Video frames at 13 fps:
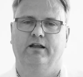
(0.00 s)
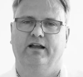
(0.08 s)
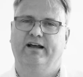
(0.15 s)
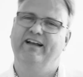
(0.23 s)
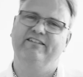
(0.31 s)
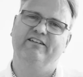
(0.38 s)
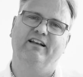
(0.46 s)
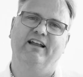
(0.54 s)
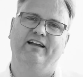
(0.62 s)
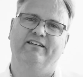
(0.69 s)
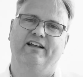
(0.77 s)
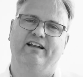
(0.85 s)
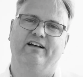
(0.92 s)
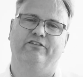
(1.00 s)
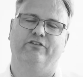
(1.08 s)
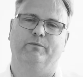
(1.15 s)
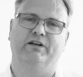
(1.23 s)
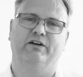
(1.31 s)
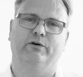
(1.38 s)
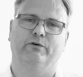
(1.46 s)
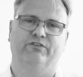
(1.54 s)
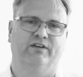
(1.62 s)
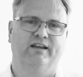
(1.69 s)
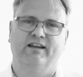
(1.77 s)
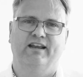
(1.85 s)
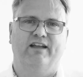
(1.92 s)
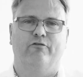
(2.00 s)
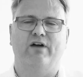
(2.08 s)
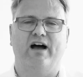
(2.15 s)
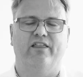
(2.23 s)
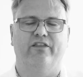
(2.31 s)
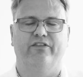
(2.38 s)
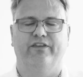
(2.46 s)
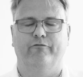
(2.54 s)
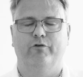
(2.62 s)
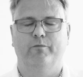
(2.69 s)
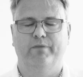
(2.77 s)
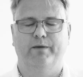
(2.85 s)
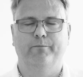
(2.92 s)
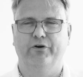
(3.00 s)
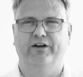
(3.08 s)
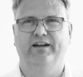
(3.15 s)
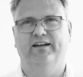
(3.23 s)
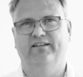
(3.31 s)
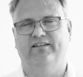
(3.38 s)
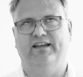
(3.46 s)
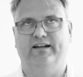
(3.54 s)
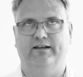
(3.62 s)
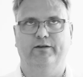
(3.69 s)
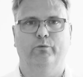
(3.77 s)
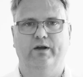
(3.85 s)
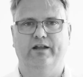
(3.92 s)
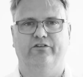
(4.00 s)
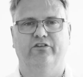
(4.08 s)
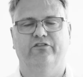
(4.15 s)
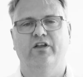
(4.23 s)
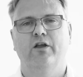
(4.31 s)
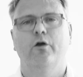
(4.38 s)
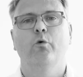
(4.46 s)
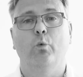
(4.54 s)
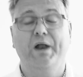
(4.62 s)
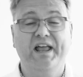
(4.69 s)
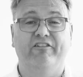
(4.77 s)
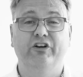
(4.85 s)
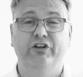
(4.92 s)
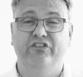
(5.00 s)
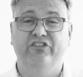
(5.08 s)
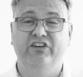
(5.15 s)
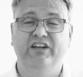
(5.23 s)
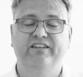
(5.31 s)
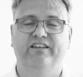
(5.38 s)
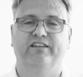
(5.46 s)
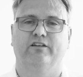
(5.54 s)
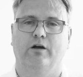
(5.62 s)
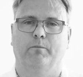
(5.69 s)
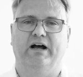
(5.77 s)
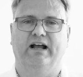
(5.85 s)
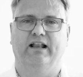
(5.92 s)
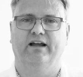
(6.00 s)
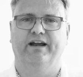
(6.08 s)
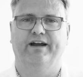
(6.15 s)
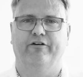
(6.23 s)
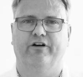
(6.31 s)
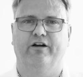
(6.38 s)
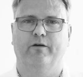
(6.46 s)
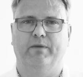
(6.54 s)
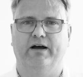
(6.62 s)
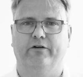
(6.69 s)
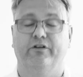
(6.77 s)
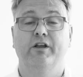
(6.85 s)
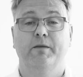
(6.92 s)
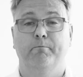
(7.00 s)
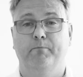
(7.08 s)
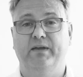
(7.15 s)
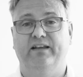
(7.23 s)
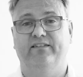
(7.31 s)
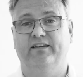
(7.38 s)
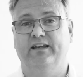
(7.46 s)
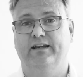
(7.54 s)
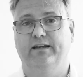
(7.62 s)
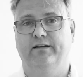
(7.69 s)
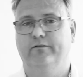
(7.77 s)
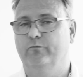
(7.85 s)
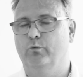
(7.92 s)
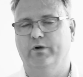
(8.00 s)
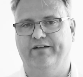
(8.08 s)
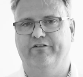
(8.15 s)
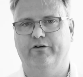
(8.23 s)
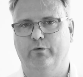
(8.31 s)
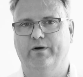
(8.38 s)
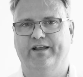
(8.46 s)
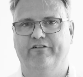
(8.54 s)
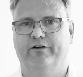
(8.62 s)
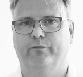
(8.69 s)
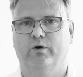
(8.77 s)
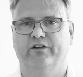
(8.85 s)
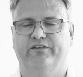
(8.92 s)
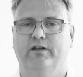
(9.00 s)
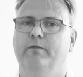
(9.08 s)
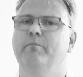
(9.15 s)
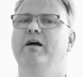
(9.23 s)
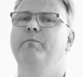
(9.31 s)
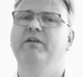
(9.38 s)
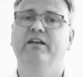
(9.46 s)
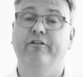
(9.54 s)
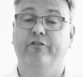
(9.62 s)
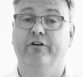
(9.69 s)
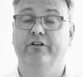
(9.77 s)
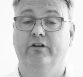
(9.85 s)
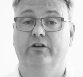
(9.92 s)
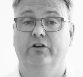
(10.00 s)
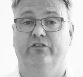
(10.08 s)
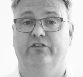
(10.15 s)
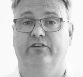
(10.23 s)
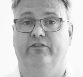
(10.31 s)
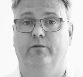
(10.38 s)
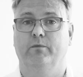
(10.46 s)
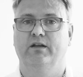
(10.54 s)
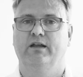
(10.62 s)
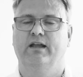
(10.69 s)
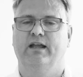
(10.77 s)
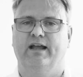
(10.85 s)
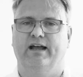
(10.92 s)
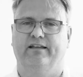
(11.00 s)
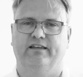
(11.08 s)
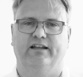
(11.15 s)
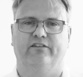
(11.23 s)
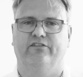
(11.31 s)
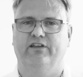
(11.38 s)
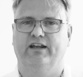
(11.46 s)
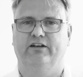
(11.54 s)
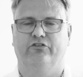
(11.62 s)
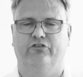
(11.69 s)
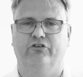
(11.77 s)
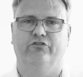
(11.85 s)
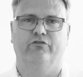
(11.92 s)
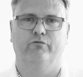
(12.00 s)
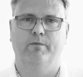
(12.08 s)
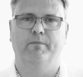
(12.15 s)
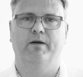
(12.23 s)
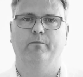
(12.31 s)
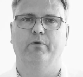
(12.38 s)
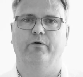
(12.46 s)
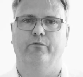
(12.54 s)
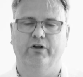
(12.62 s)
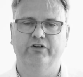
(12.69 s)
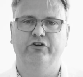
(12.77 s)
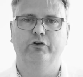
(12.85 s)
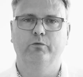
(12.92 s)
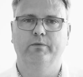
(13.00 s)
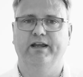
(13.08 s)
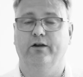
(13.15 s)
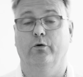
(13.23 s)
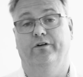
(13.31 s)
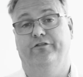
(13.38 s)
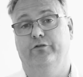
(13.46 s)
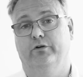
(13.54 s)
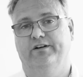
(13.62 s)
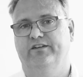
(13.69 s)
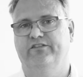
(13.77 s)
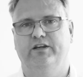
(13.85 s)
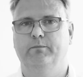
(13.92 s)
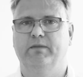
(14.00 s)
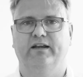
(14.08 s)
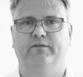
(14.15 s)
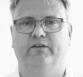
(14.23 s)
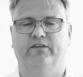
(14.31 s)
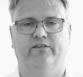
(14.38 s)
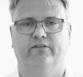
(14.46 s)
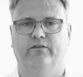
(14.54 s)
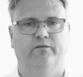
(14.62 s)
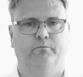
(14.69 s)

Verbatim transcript: I actually like that answer because rather than remembering exactly when, just whenever you see this compiler error about missing whatever it was, and it might be different on your system, at that stage, just remember run QMake, or if you're in a CMake